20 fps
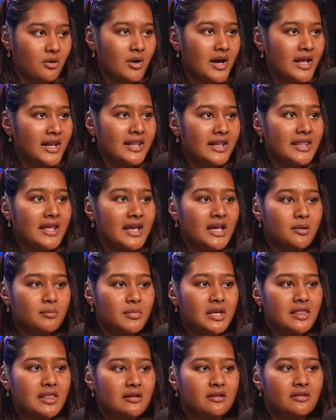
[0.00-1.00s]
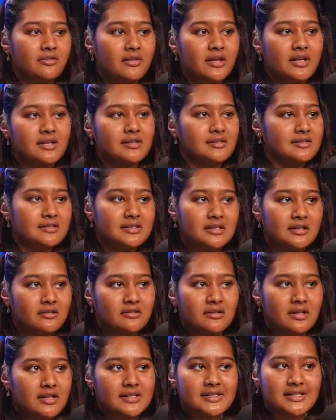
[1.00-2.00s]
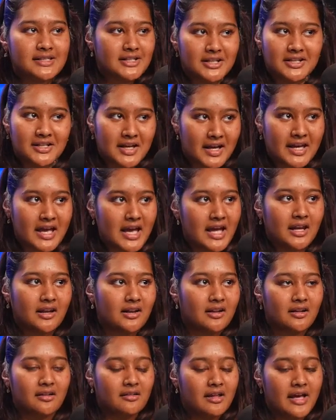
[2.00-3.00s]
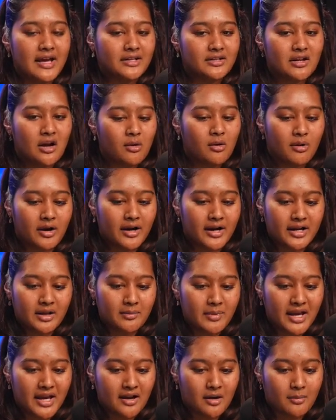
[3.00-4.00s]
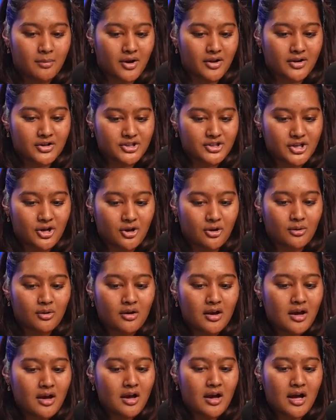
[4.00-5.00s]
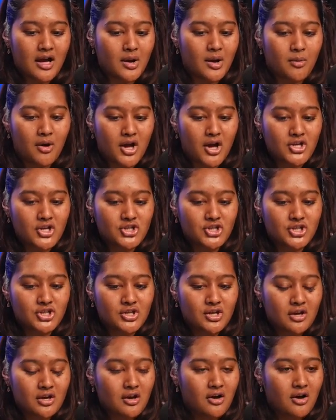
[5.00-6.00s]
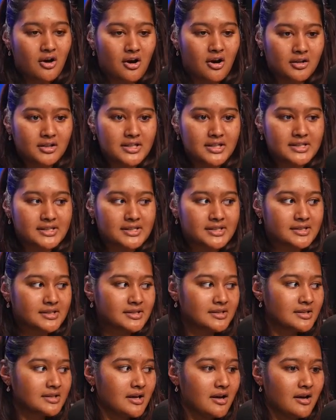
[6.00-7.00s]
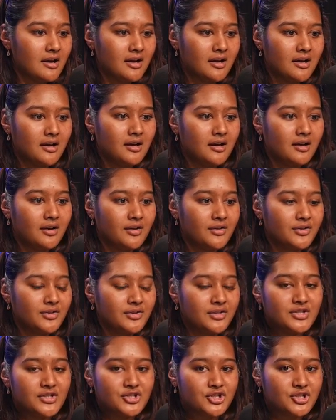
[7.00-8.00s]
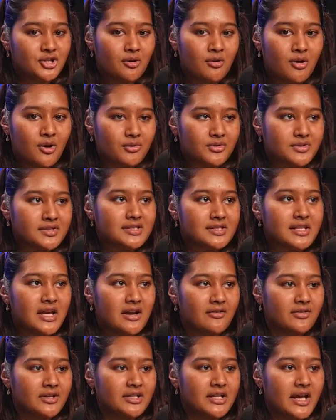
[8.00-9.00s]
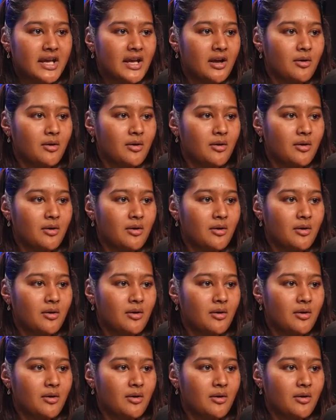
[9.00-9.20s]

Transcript: And they can be little things. Little things, again, like not wearing any makeup on a show. I watch all these show hosts every day.